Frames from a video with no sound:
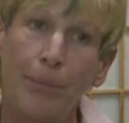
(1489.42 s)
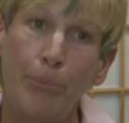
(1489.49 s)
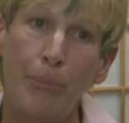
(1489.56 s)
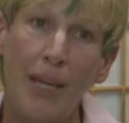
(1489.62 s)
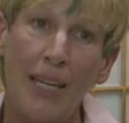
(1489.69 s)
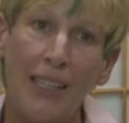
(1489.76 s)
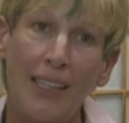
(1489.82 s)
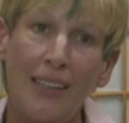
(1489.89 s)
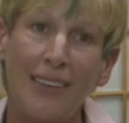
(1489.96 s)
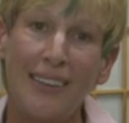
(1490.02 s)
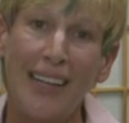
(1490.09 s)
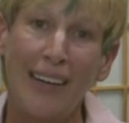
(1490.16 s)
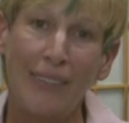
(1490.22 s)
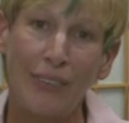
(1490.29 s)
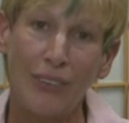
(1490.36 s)
Many
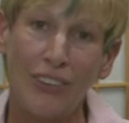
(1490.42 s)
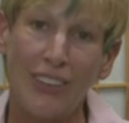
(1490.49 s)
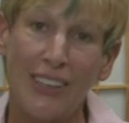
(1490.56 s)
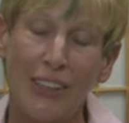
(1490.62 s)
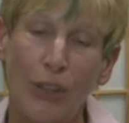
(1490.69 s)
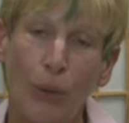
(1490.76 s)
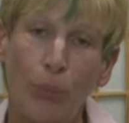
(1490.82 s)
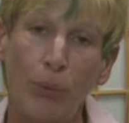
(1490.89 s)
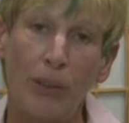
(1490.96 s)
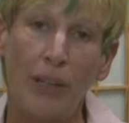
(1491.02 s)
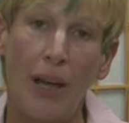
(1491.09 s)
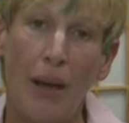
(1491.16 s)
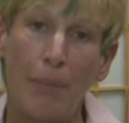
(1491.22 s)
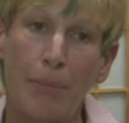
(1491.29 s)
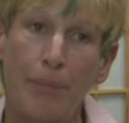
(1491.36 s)
levels can open
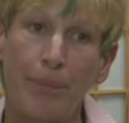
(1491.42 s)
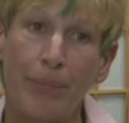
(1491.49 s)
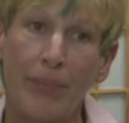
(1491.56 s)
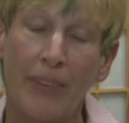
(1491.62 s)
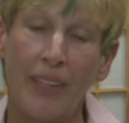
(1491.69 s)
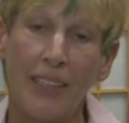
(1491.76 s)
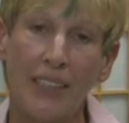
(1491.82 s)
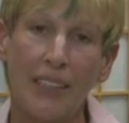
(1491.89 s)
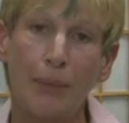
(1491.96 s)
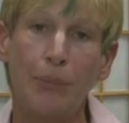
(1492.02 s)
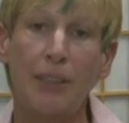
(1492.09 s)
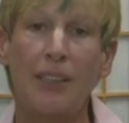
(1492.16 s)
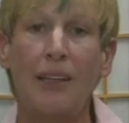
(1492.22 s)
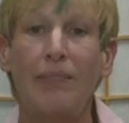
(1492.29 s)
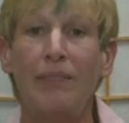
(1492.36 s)
up this can
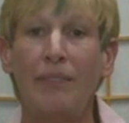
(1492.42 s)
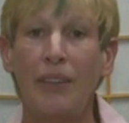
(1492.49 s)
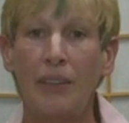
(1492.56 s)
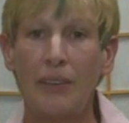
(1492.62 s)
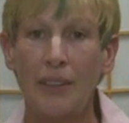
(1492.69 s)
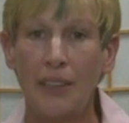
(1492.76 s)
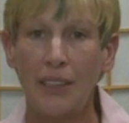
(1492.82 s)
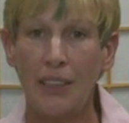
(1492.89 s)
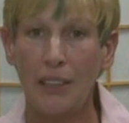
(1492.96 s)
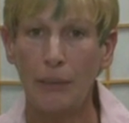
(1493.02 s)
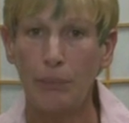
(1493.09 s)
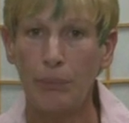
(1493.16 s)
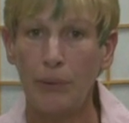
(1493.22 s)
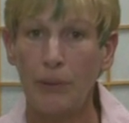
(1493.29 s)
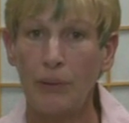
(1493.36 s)
become very deep.
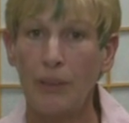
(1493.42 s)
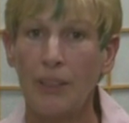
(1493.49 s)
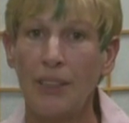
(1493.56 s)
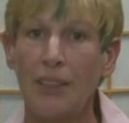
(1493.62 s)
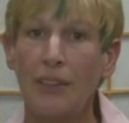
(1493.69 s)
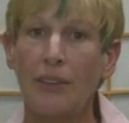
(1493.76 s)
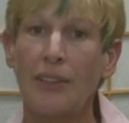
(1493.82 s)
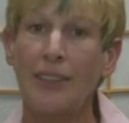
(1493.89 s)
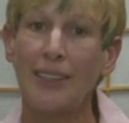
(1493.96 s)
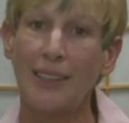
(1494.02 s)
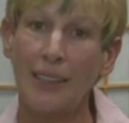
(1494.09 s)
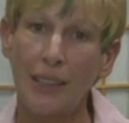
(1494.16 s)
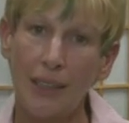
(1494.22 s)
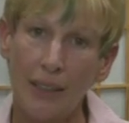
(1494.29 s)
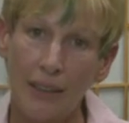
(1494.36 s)
You can start
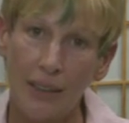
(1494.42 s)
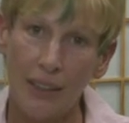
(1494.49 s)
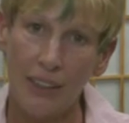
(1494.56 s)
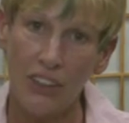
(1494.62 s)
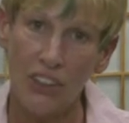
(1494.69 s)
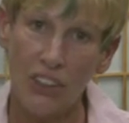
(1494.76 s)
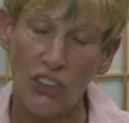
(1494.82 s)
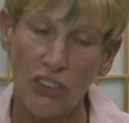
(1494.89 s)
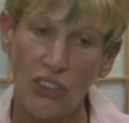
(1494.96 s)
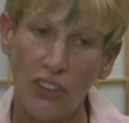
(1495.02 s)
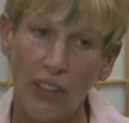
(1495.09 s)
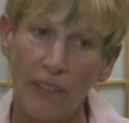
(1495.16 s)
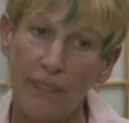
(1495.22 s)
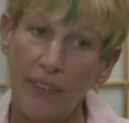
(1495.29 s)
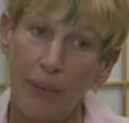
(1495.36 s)
seeing things in
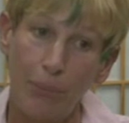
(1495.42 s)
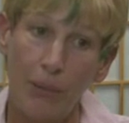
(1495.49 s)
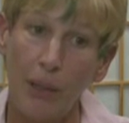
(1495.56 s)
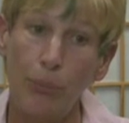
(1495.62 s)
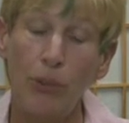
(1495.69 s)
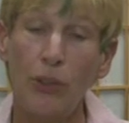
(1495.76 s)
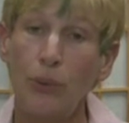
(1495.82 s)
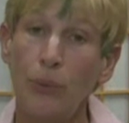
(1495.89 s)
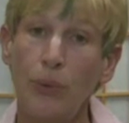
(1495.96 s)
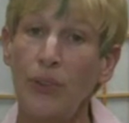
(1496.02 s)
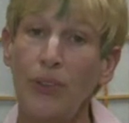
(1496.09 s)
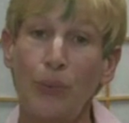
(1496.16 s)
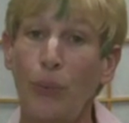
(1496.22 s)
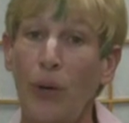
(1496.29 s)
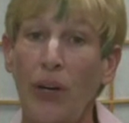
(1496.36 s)
yourself that maybe you
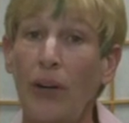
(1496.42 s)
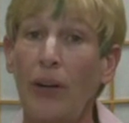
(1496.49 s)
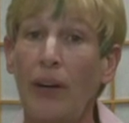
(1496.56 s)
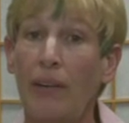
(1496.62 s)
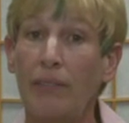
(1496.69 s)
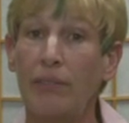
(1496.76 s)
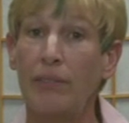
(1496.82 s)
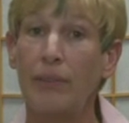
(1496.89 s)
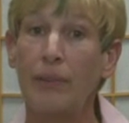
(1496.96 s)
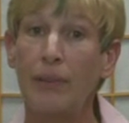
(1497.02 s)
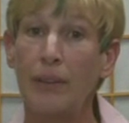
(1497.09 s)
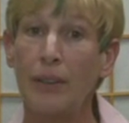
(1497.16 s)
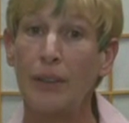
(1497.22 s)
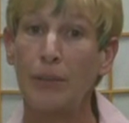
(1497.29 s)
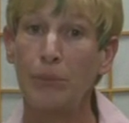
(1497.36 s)
weren't aware of.
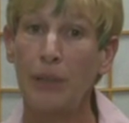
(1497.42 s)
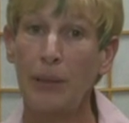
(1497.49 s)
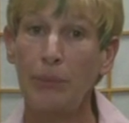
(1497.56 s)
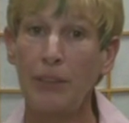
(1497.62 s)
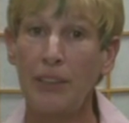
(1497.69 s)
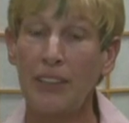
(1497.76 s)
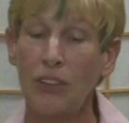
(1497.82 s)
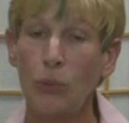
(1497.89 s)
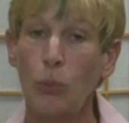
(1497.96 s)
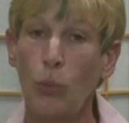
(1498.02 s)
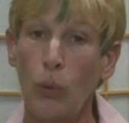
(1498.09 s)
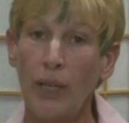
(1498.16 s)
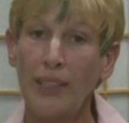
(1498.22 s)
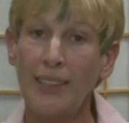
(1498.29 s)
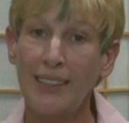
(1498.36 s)
Maybe this
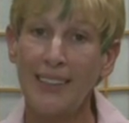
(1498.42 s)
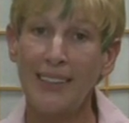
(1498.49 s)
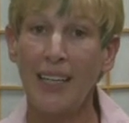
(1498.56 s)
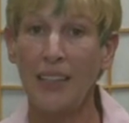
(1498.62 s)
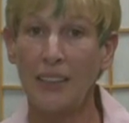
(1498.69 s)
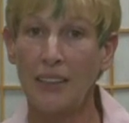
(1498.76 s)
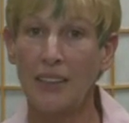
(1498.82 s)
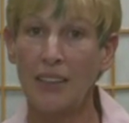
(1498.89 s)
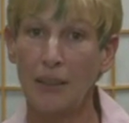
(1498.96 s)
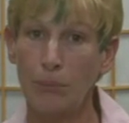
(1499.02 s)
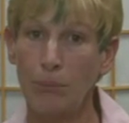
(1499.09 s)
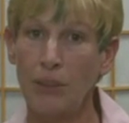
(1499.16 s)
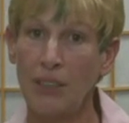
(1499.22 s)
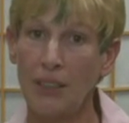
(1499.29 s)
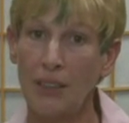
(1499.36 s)
one sentence
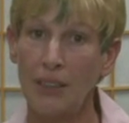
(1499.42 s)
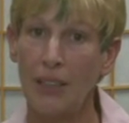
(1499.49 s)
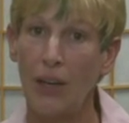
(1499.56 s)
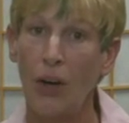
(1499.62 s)
can be